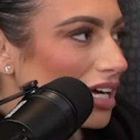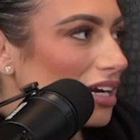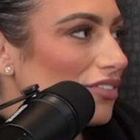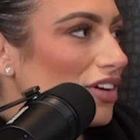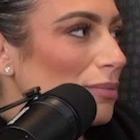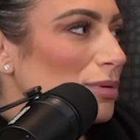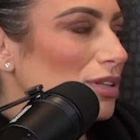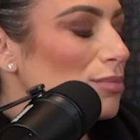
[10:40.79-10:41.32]
And if
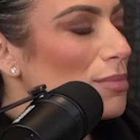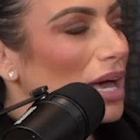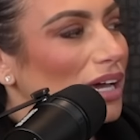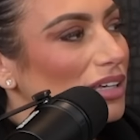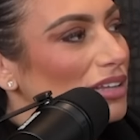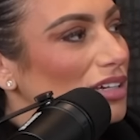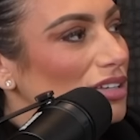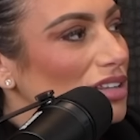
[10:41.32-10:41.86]
I put them
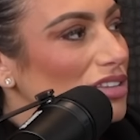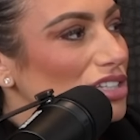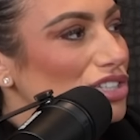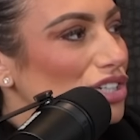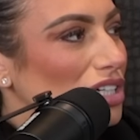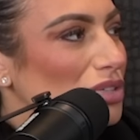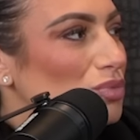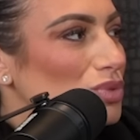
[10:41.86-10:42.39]
back in there, then the
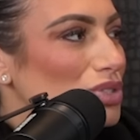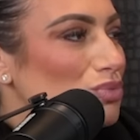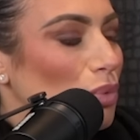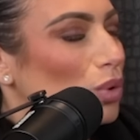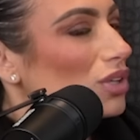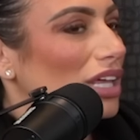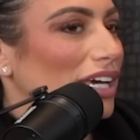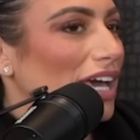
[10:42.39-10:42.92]
chickens
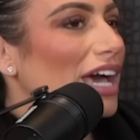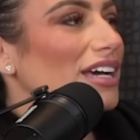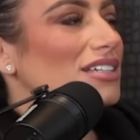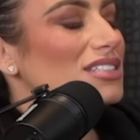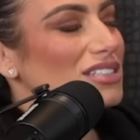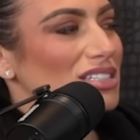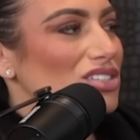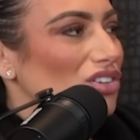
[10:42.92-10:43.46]
won't lay
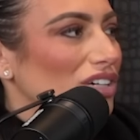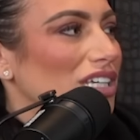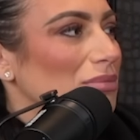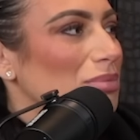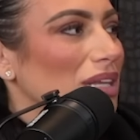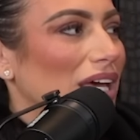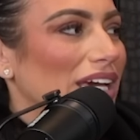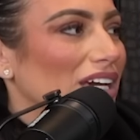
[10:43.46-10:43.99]
eggs because they'll
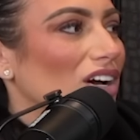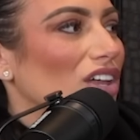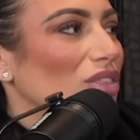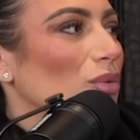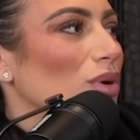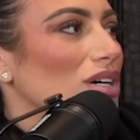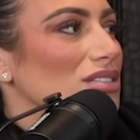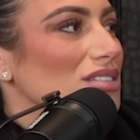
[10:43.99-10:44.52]
keep laying on
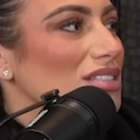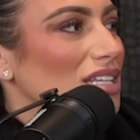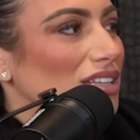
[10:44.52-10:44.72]
the ones